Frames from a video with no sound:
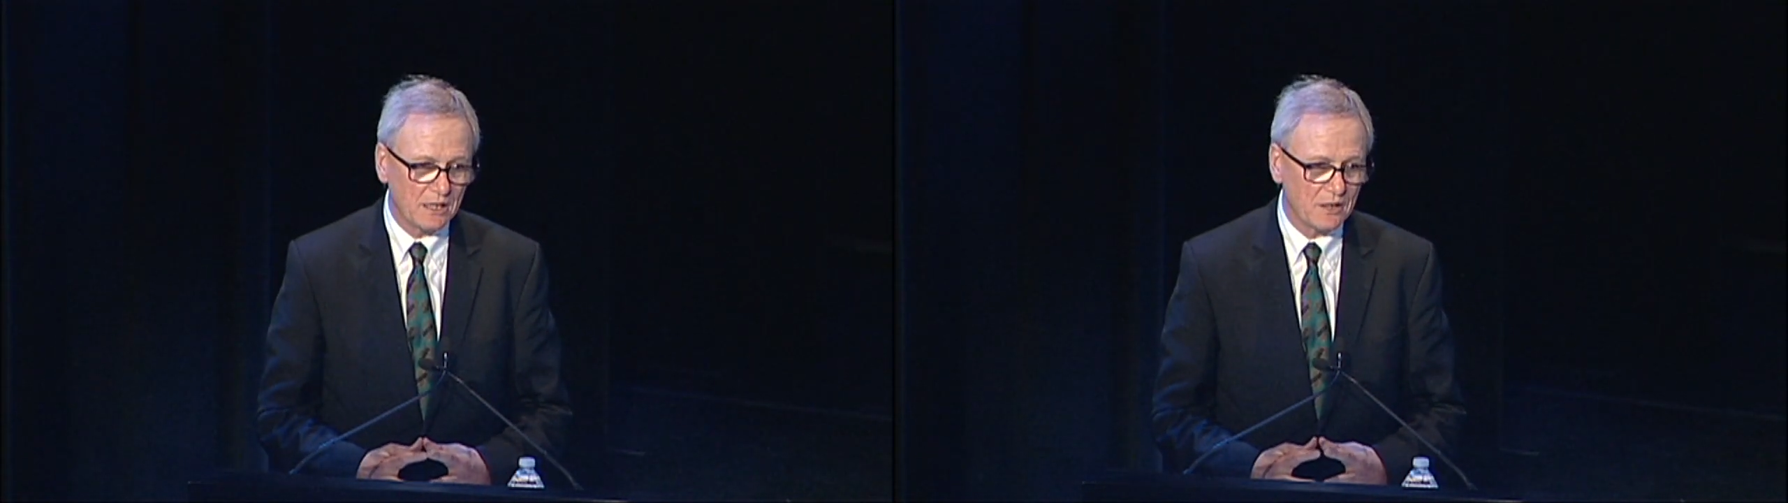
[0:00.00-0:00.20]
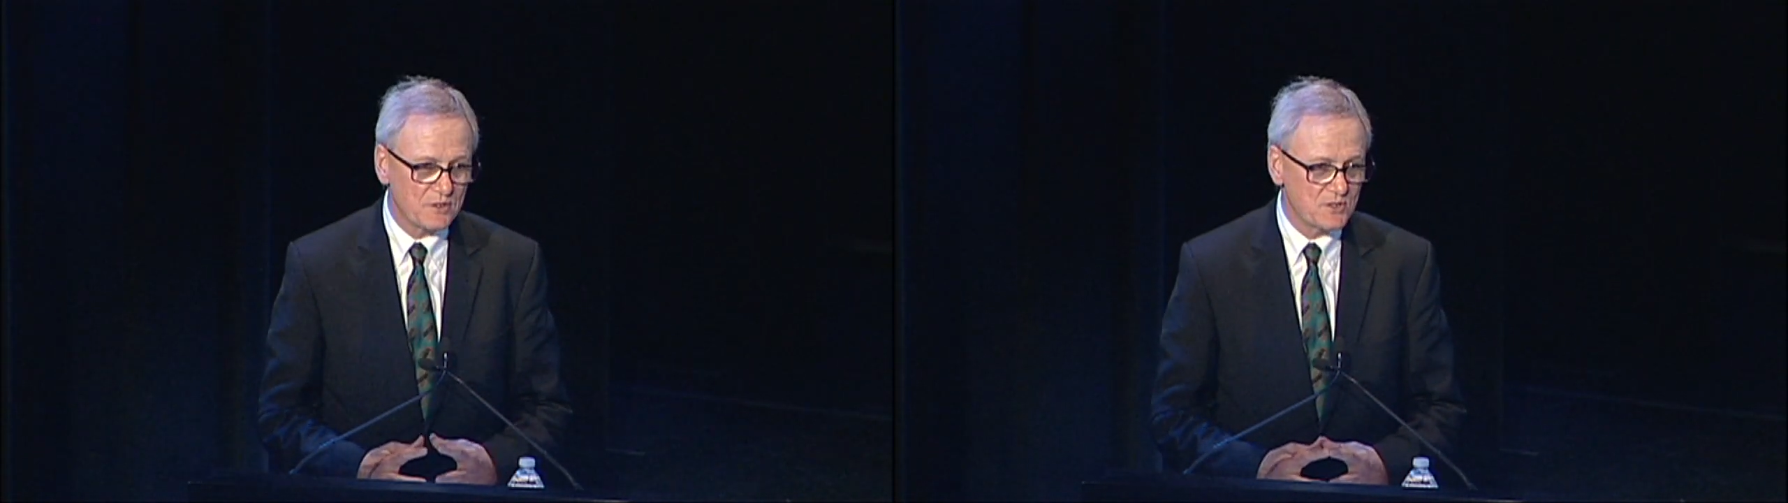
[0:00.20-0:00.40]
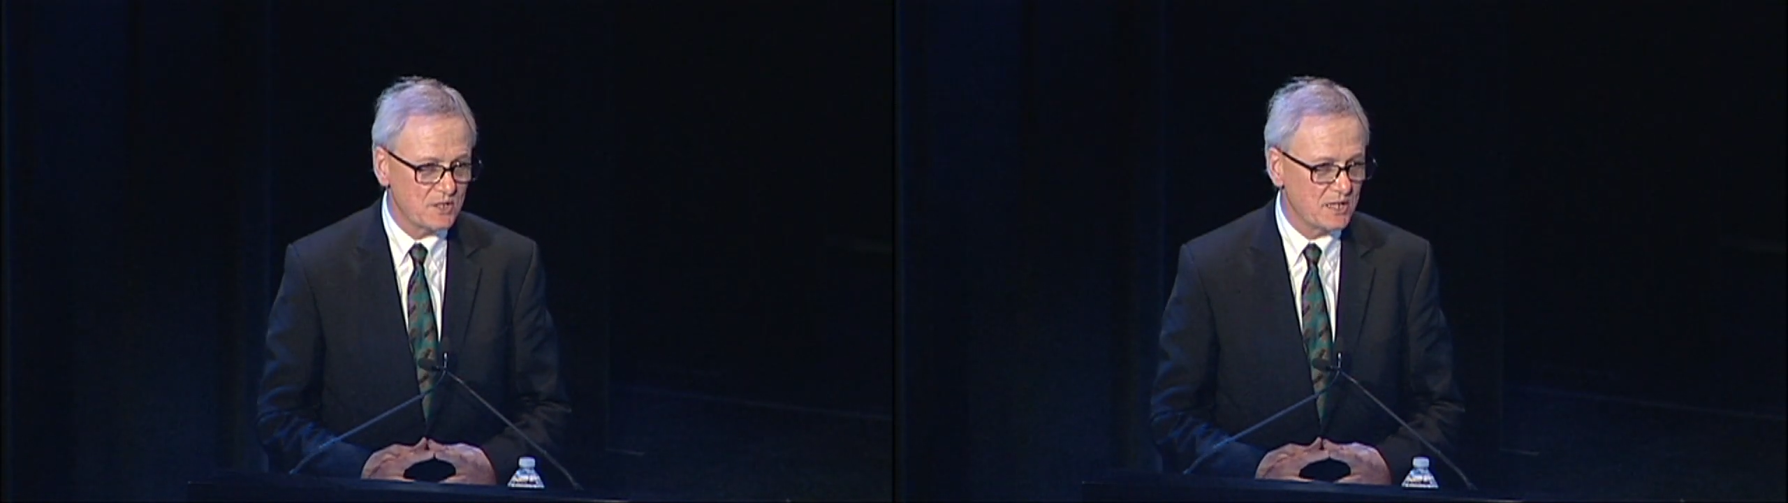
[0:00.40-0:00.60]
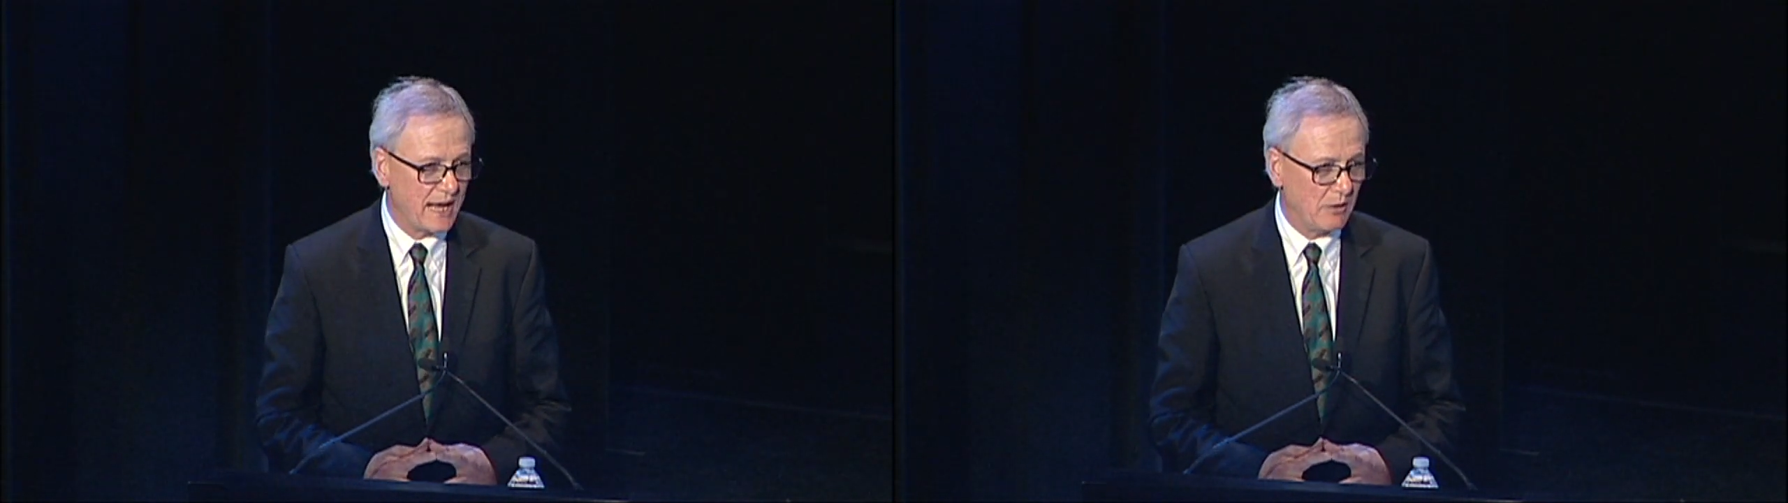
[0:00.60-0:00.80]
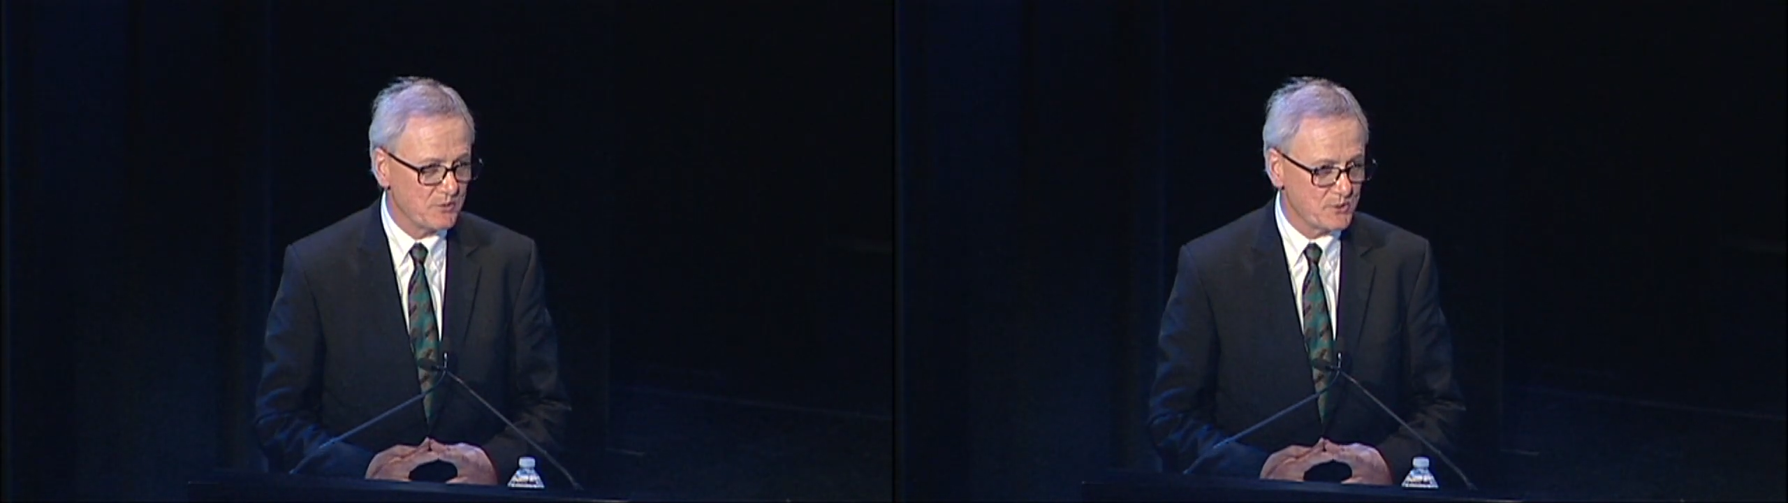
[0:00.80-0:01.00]
uh, the City
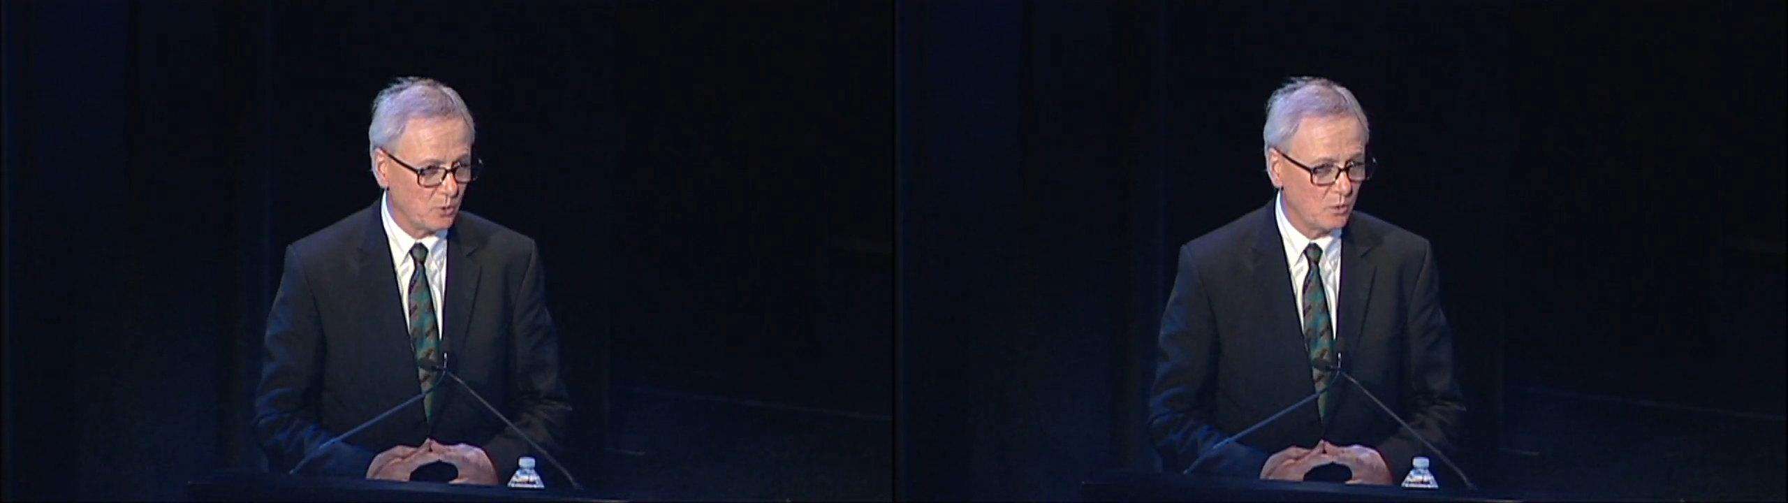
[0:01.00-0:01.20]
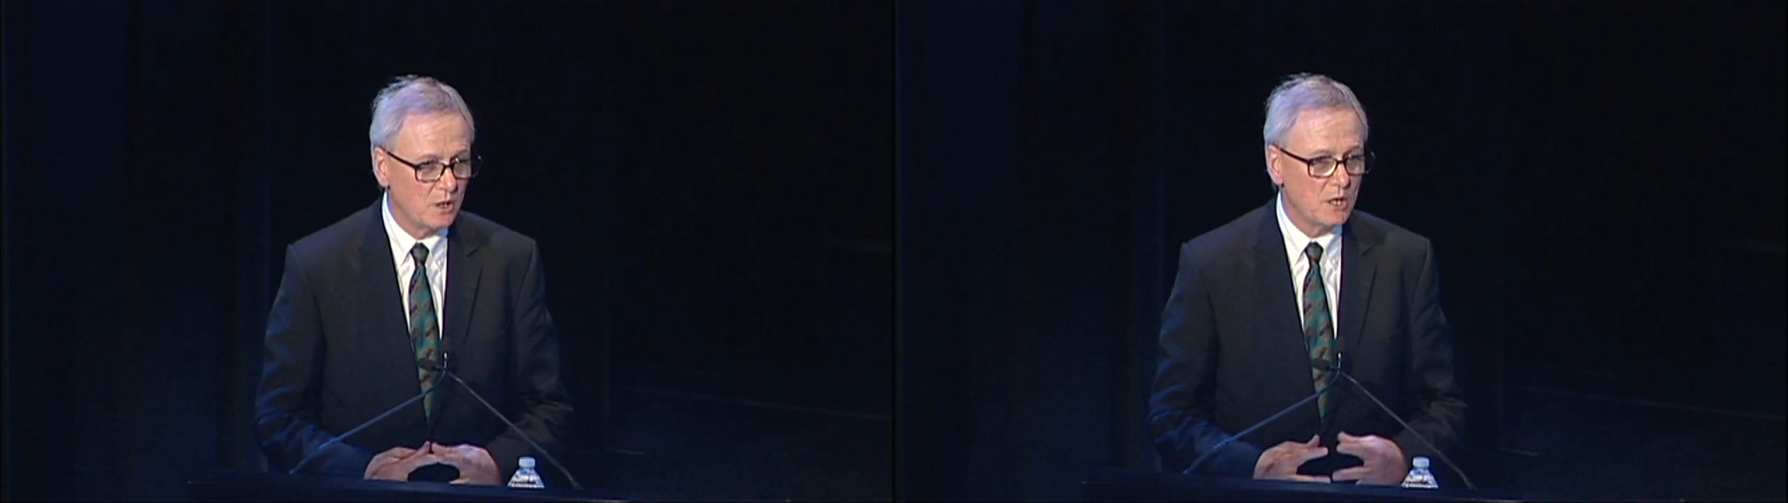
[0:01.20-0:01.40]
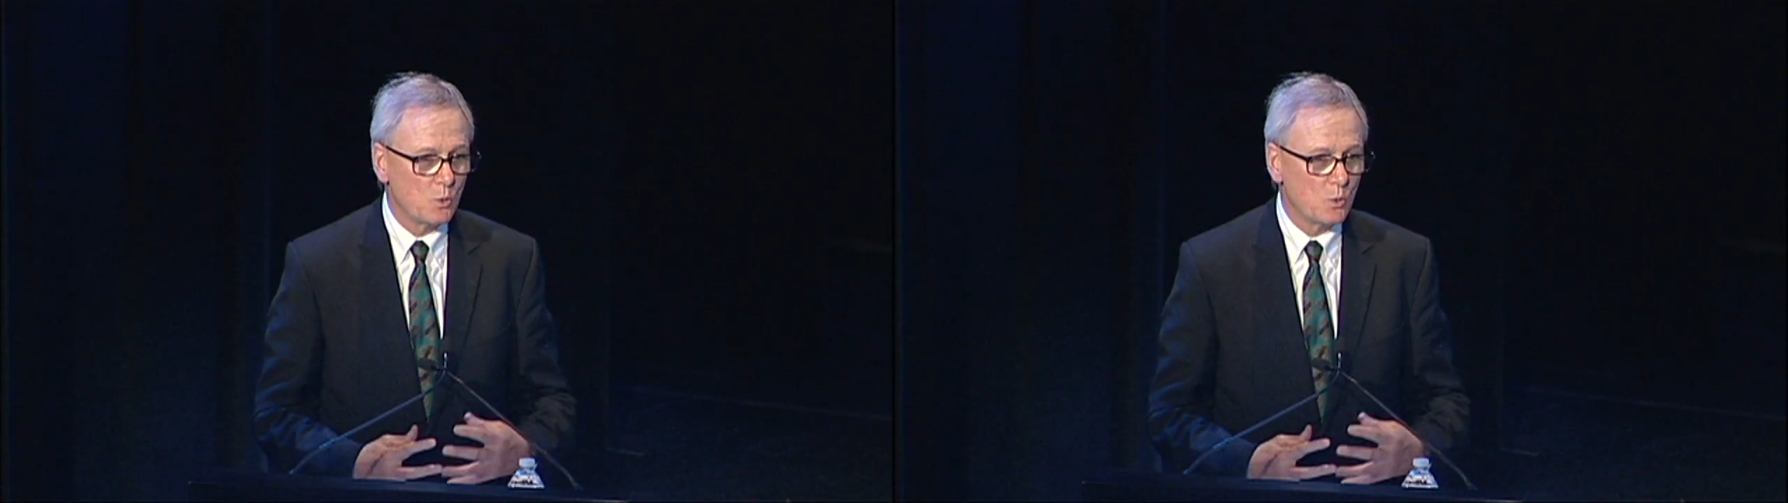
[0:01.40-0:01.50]
Council.